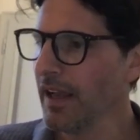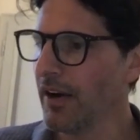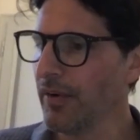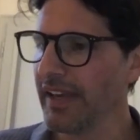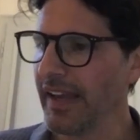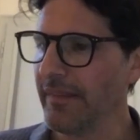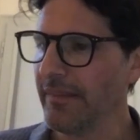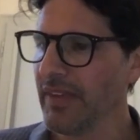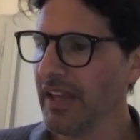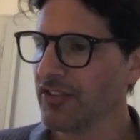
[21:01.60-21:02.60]
Okay,
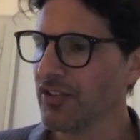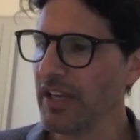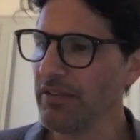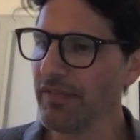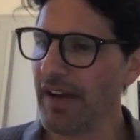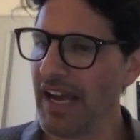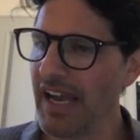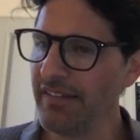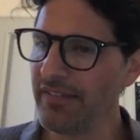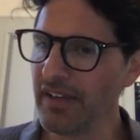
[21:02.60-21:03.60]
so he
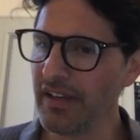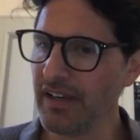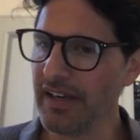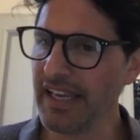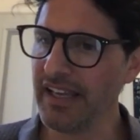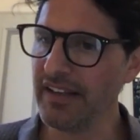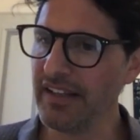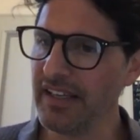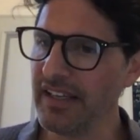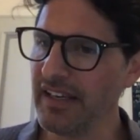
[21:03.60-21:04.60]
revived, uh, again, the,